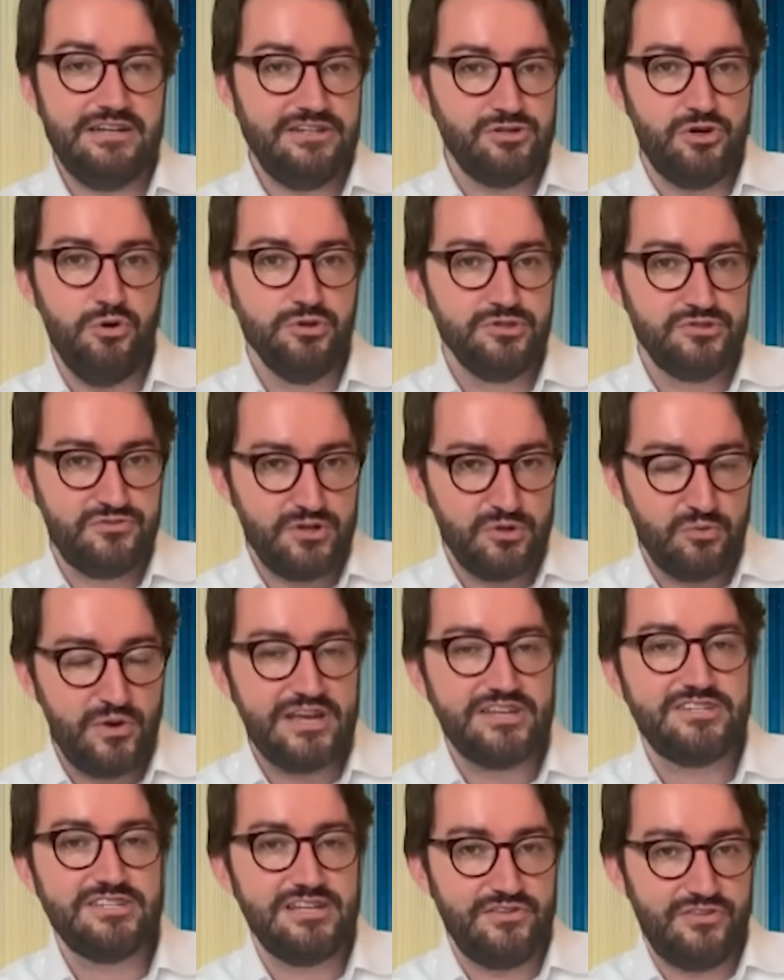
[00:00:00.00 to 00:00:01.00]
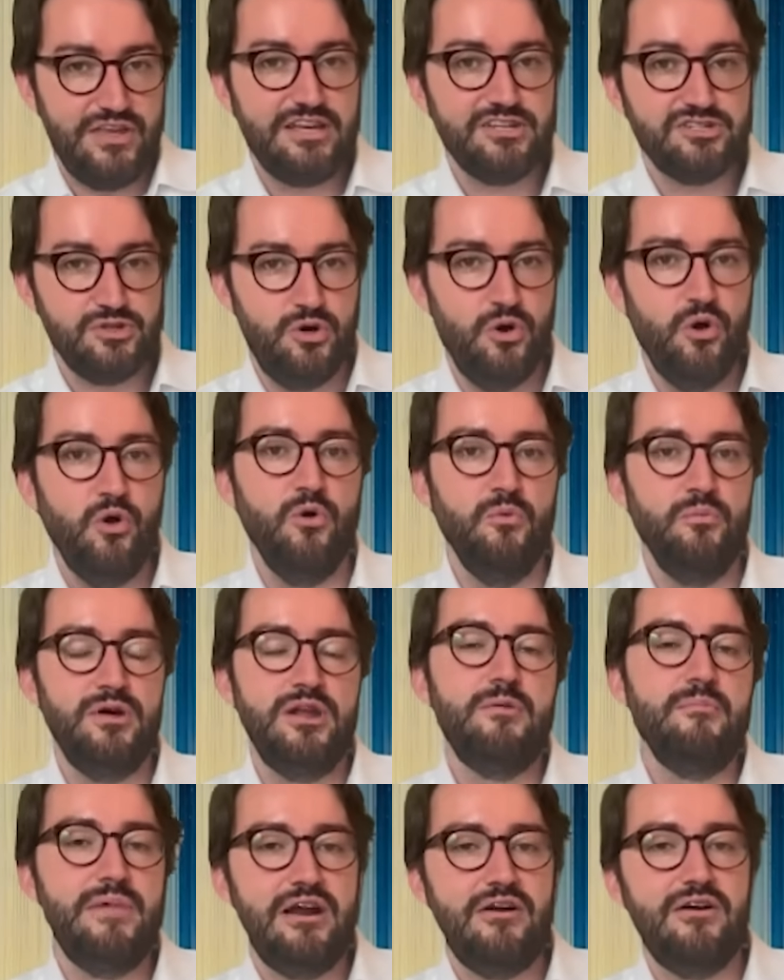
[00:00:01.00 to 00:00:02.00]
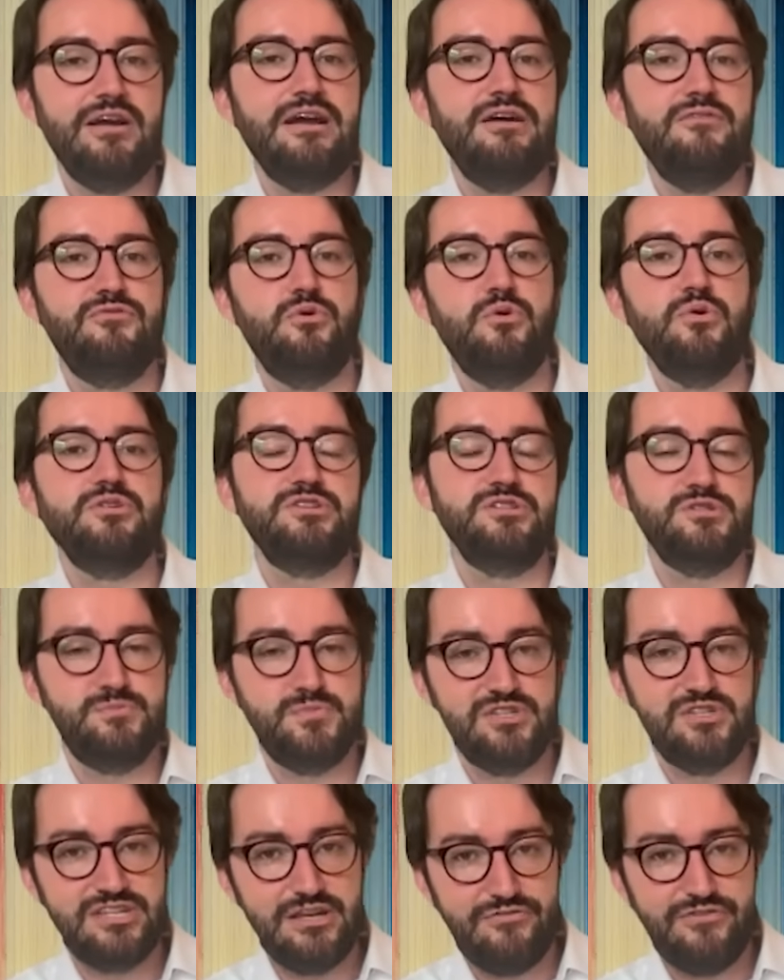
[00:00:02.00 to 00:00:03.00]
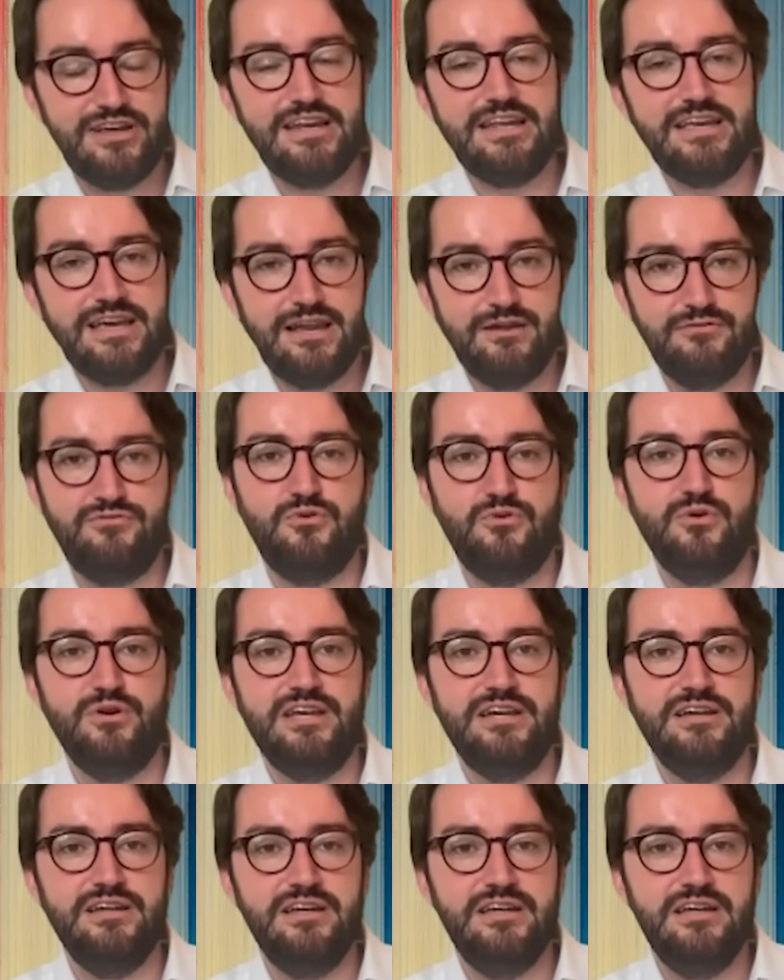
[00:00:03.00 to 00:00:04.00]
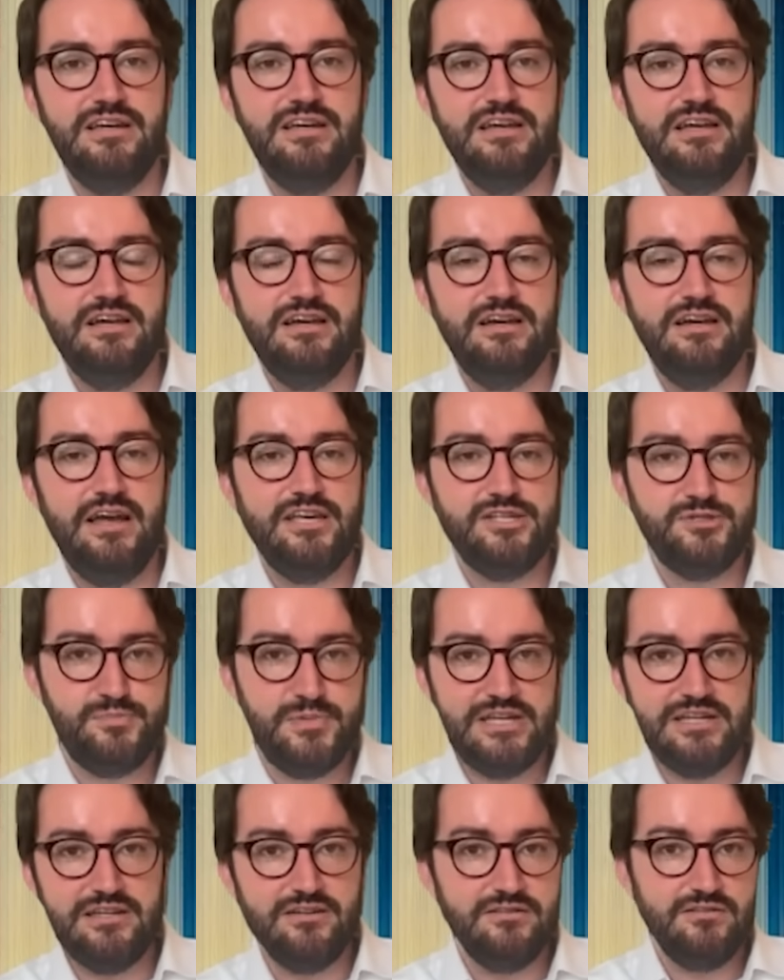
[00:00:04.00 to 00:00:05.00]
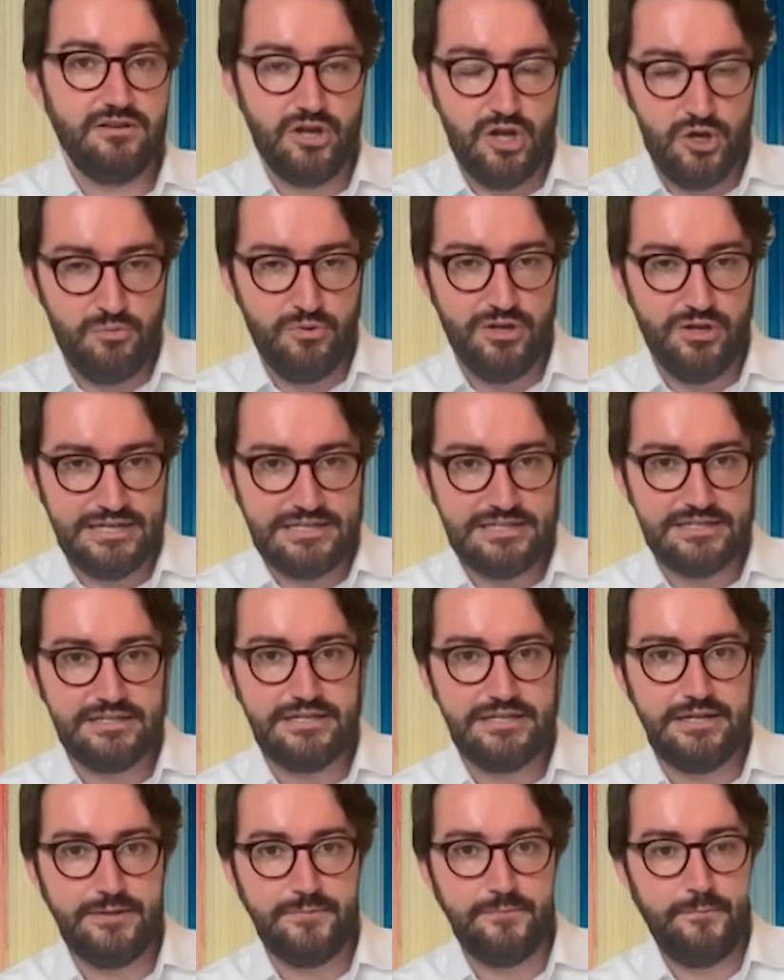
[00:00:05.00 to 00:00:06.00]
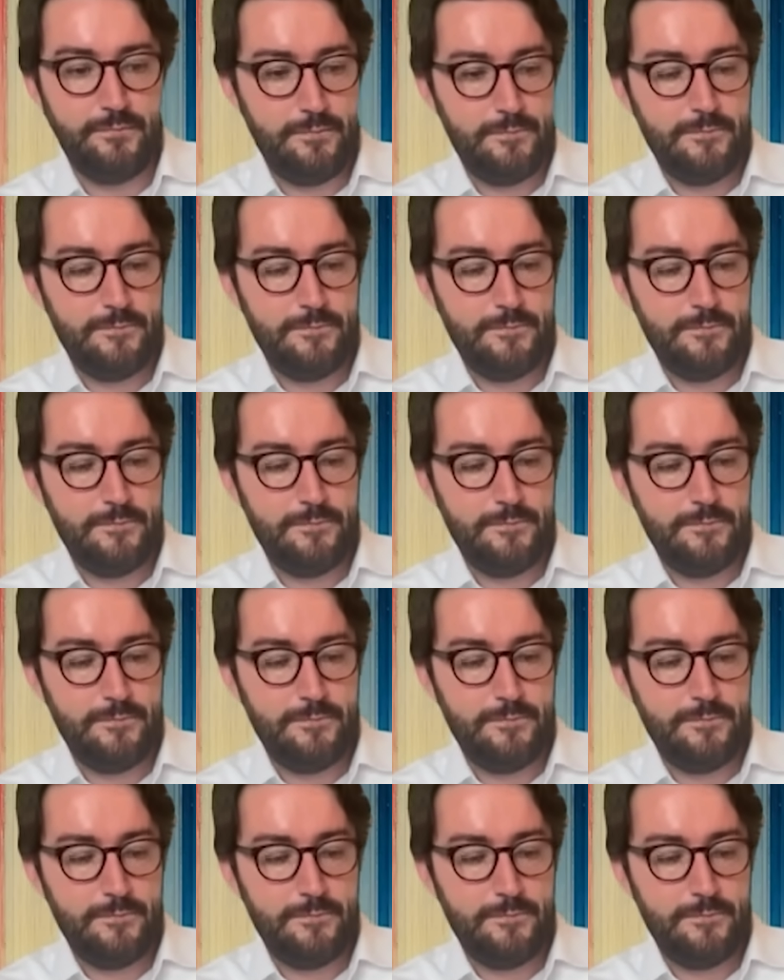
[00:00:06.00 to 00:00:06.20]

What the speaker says: This holds for the West, I think, as a whole, but America, of course, and specifically California, has been global leader here.